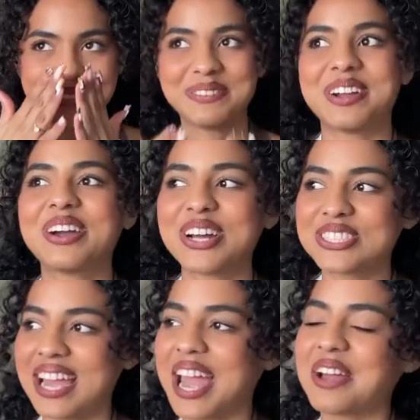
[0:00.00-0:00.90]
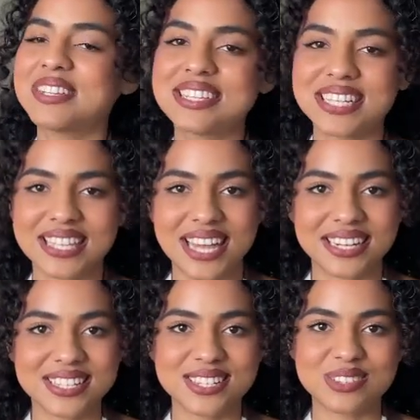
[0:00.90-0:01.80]
Oh my gosh, I haven't said that
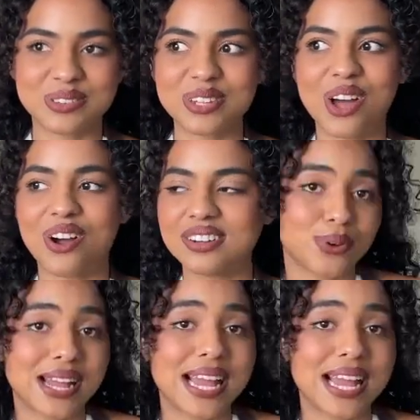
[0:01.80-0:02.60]
in so long.